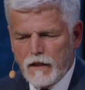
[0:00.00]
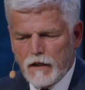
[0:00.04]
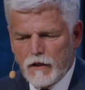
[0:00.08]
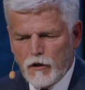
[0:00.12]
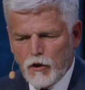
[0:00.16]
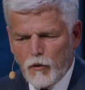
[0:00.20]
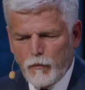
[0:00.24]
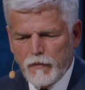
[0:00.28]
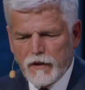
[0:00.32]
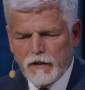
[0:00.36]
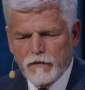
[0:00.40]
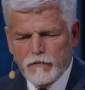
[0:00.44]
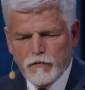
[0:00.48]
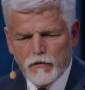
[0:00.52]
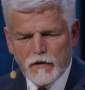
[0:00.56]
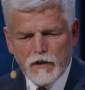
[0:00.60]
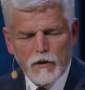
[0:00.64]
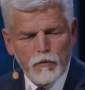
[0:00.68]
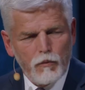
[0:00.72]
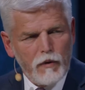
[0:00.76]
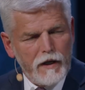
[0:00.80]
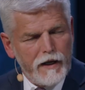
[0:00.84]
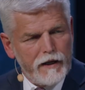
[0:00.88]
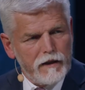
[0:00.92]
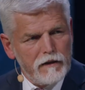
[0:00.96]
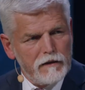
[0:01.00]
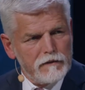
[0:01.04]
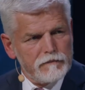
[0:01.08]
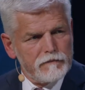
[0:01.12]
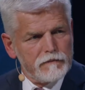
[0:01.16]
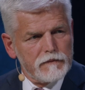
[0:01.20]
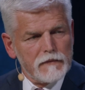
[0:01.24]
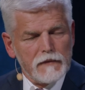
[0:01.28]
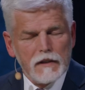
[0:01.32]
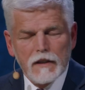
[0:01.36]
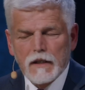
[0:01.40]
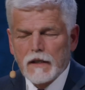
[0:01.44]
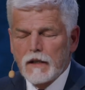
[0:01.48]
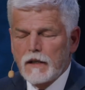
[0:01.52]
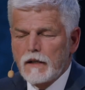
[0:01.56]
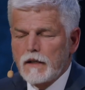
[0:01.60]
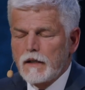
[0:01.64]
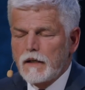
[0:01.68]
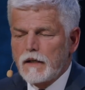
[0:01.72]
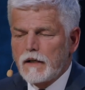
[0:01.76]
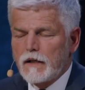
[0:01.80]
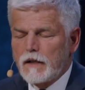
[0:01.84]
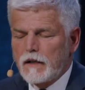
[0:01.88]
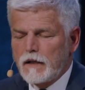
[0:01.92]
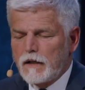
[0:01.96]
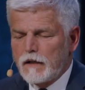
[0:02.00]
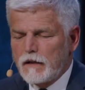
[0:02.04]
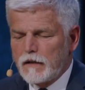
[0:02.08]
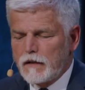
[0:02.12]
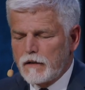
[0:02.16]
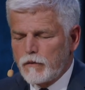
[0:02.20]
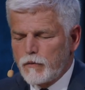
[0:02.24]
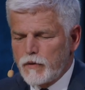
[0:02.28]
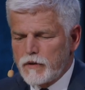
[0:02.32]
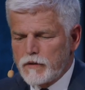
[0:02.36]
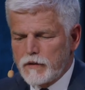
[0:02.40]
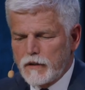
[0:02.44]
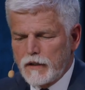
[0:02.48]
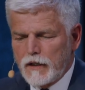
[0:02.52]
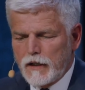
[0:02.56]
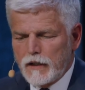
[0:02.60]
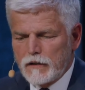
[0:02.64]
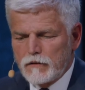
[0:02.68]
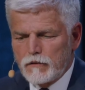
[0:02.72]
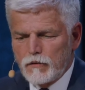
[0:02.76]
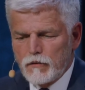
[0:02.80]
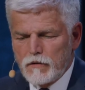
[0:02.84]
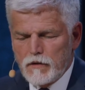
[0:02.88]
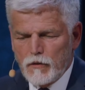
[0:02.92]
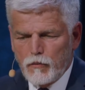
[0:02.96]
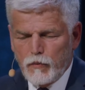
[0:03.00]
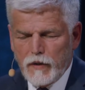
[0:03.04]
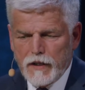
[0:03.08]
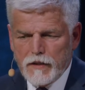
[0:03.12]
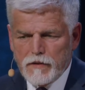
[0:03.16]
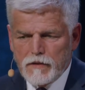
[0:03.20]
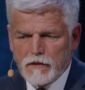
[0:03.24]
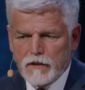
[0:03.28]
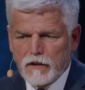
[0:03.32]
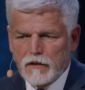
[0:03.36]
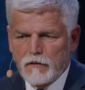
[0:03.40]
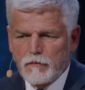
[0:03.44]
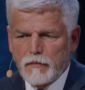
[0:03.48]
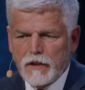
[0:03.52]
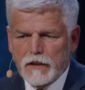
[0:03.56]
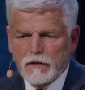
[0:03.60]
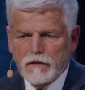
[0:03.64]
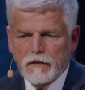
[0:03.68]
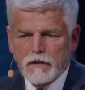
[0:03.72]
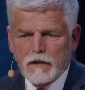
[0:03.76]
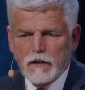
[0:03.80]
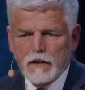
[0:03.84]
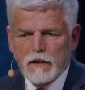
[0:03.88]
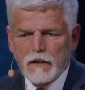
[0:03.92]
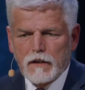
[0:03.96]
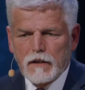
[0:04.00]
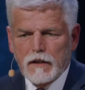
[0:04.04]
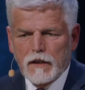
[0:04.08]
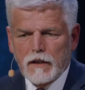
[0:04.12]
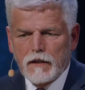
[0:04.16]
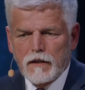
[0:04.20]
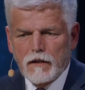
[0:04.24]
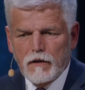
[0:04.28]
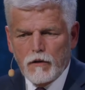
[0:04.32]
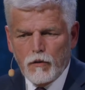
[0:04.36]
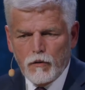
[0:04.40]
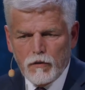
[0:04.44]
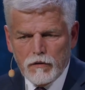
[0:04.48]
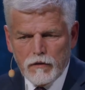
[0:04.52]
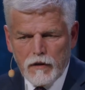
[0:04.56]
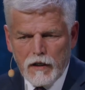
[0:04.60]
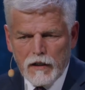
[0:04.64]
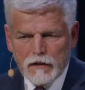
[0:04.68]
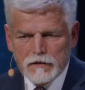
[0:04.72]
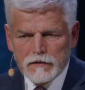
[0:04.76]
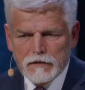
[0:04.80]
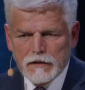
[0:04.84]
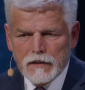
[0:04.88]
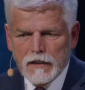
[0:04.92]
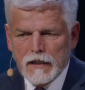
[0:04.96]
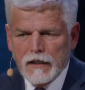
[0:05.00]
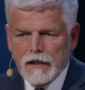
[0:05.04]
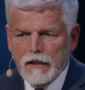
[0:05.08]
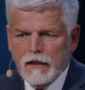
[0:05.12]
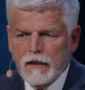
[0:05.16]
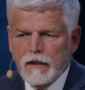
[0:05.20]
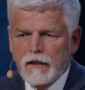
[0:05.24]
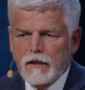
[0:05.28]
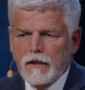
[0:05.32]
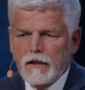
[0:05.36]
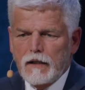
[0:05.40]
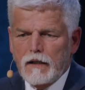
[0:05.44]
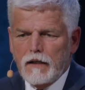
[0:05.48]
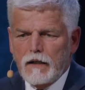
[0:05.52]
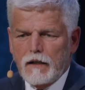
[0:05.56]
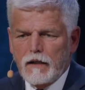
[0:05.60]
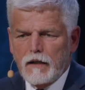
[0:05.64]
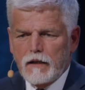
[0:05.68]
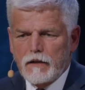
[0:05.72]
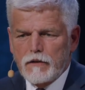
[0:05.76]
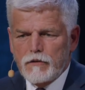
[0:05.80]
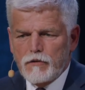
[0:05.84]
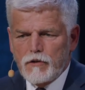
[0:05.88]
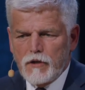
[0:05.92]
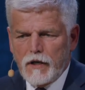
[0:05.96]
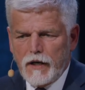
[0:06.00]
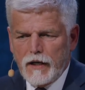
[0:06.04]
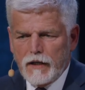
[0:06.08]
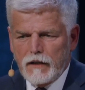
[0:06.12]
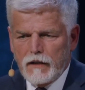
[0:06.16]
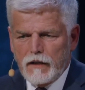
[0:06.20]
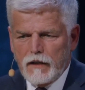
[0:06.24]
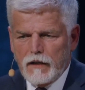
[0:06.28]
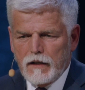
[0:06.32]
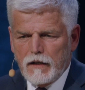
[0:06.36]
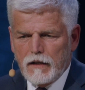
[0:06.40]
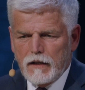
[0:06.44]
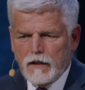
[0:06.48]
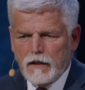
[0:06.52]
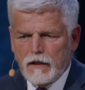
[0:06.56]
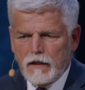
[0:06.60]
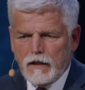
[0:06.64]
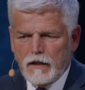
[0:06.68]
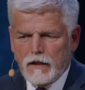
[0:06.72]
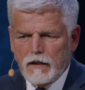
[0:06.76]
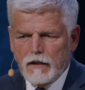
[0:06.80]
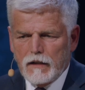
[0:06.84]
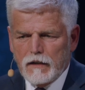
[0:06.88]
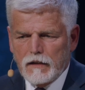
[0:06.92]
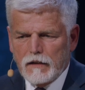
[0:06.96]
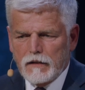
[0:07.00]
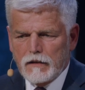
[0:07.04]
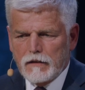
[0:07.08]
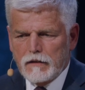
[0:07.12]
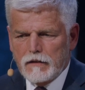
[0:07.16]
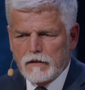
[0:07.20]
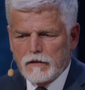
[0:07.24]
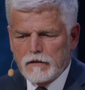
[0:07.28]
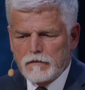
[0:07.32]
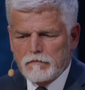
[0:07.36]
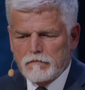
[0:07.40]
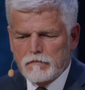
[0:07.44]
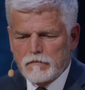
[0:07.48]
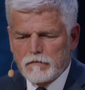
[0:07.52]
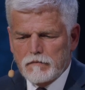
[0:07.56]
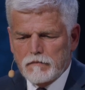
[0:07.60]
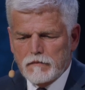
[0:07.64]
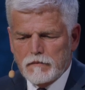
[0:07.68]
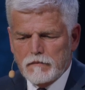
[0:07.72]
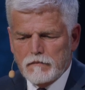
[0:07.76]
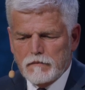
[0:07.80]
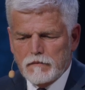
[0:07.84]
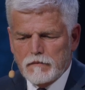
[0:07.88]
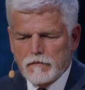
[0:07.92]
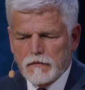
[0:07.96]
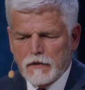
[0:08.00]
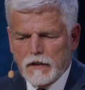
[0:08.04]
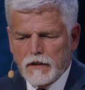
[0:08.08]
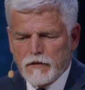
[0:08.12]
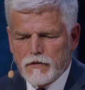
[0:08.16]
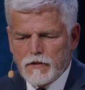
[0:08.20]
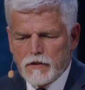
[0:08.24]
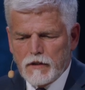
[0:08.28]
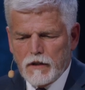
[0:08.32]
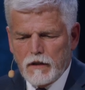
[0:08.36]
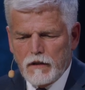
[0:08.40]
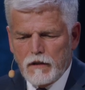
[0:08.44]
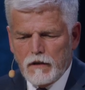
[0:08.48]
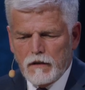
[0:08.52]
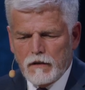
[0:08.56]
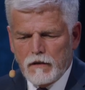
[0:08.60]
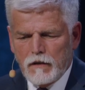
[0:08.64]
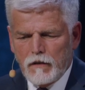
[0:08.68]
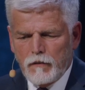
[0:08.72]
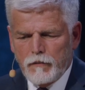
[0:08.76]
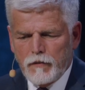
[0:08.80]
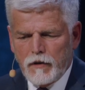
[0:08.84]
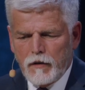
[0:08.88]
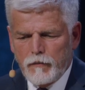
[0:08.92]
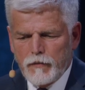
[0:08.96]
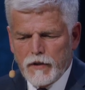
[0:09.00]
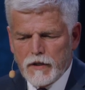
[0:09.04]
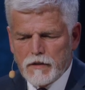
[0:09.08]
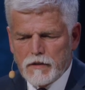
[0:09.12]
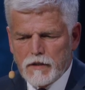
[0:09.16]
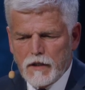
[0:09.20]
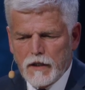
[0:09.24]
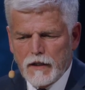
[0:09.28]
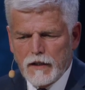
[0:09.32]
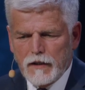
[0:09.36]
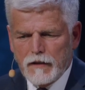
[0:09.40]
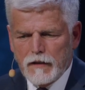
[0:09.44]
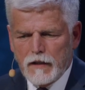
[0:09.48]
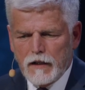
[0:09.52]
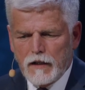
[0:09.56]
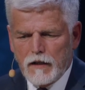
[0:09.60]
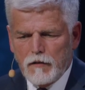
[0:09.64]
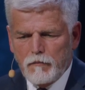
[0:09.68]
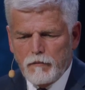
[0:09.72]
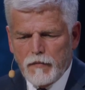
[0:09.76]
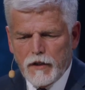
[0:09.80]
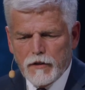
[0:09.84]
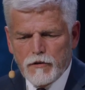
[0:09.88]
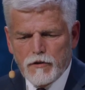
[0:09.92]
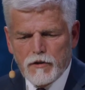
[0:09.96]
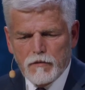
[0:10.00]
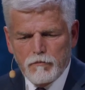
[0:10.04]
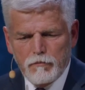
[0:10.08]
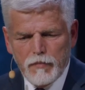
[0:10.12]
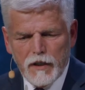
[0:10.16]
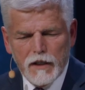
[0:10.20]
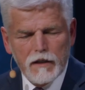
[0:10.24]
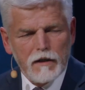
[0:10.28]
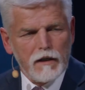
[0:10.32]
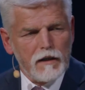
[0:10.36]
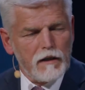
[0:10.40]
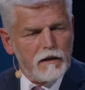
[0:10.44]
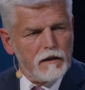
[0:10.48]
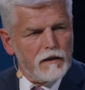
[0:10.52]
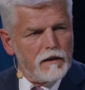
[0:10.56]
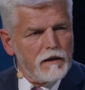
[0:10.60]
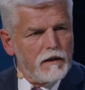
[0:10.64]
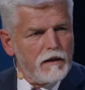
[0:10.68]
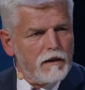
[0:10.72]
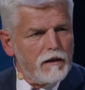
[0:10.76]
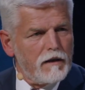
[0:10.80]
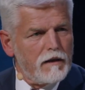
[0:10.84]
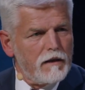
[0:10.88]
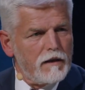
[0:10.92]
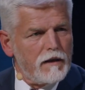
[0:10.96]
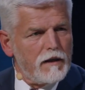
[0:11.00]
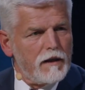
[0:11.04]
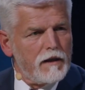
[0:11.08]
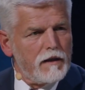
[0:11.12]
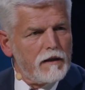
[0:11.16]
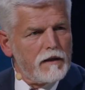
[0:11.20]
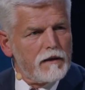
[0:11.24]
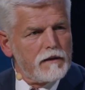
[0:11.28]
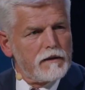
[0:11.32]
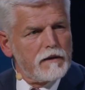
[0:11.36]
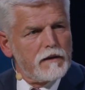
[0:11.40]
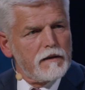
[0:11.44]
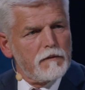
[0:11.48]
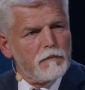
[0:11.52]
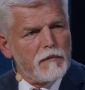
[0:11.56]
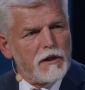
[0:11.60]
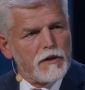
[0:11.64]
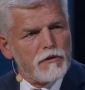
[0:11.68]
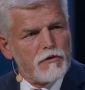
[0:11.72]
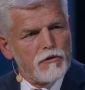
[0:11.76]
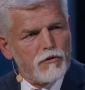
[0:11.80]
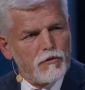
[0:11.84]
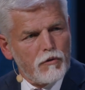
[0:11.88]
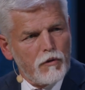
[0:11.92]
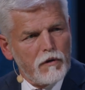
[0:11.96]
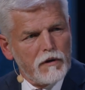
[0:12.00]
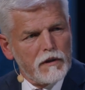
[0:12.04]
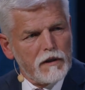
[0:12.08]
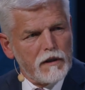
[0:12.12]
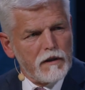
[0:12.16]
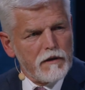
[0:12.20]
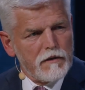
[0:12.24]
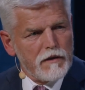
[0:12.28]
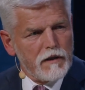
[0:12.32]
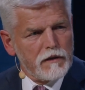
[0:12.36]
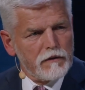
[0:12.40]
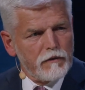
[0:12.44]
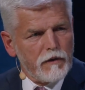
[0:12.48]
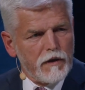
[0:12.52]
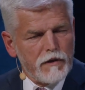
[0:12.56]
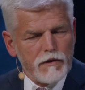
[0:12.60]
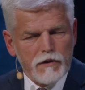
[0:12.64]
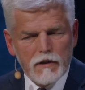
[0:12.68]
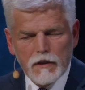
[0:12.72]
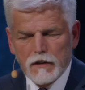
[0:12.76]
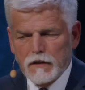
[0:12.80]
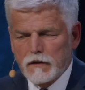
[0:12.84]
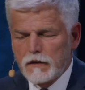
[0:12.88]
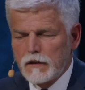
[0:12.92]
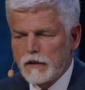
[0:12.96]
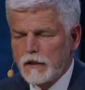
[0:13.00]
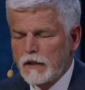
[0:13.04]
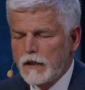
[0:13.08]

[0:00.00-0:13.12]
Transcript: common for a while with regard to the West, but in the long run, China um, is obviously much bigger and much stronger than Russia.